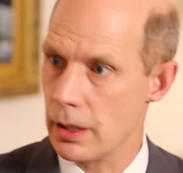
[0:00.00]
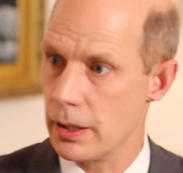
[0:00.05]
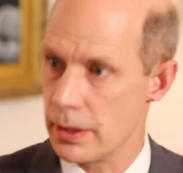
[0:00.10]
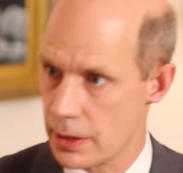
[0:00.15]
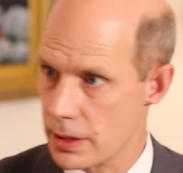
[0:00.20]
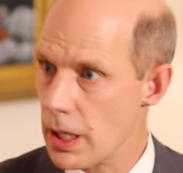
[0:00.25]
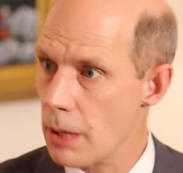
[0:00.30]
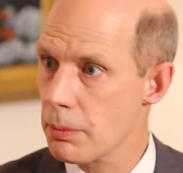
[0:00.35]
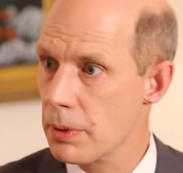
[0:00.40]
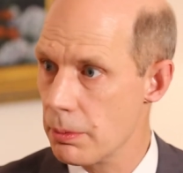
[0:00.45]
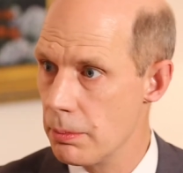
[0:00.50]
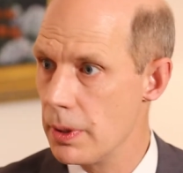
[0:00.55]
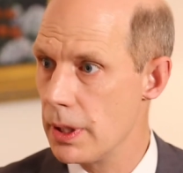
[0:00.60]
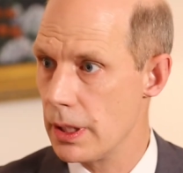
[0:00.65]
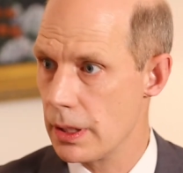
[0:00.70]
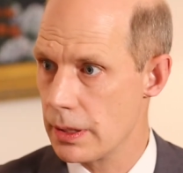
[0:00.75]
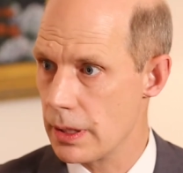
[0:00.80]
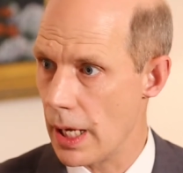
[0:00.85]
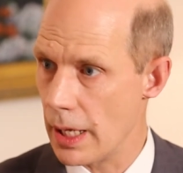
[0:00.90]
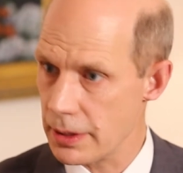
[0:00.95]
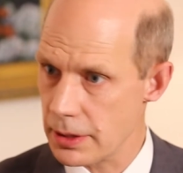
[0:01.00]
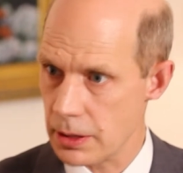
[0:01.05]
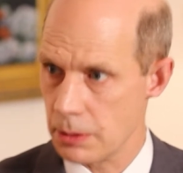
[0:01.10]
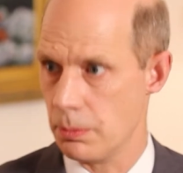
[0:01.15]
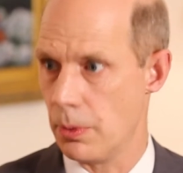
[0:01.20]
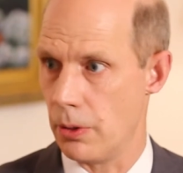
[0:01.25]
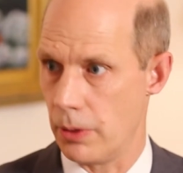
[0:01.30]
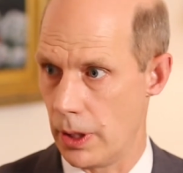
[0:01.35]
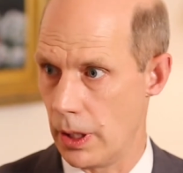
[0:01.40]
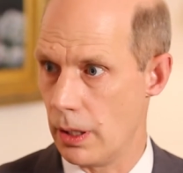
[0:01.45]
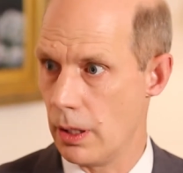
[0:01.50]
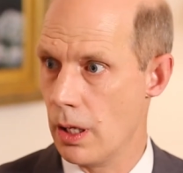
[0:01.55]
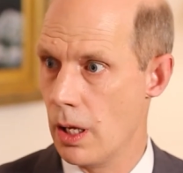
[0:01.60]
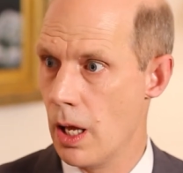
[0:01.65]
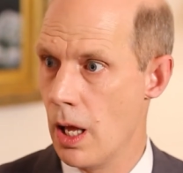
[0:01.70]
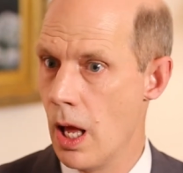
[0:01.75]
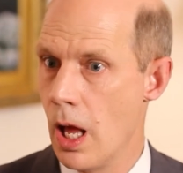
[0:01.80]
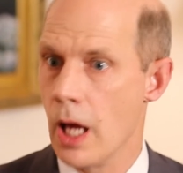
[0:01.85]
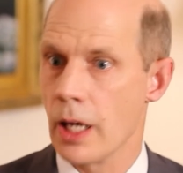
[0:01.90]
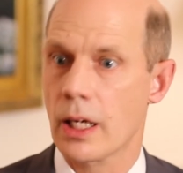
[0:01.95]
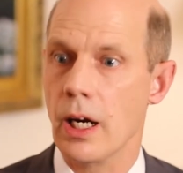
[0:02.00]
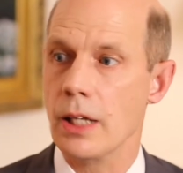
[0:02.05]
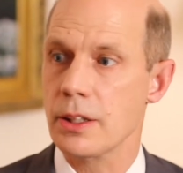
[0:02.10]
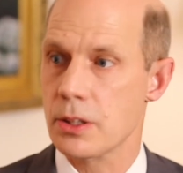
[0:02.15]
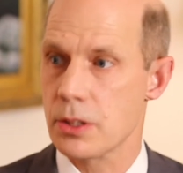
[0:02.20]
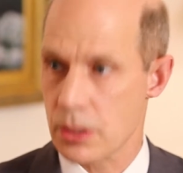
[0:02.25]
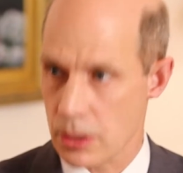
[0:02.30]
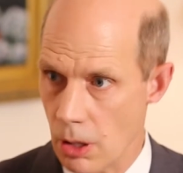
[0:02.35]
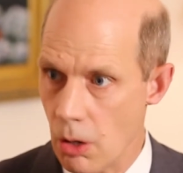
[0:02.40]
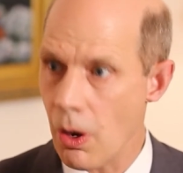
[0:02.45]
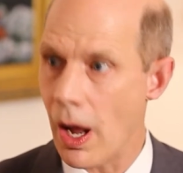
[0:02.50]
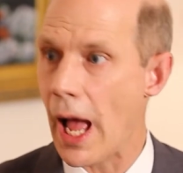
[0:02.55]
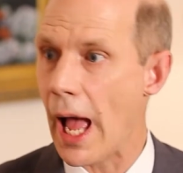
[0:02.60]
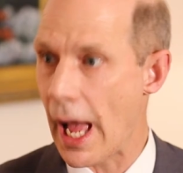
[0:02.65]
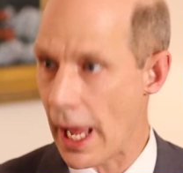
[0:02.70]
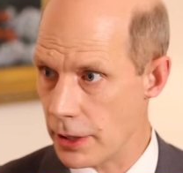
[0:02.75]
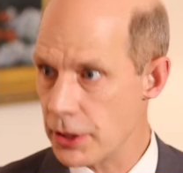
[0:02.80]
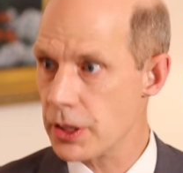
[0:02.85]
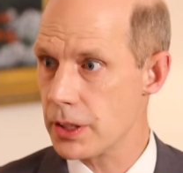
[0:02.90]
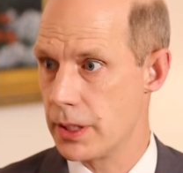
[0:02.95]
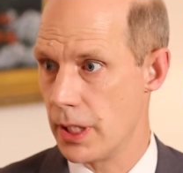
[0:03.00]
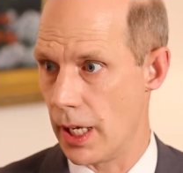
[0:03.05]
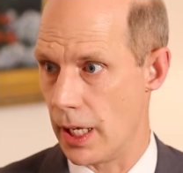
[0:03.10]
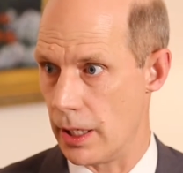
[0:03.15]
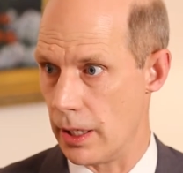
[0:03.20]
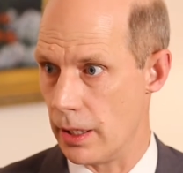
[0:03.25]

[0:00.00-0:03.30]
subcommittee testimony, got so agitated.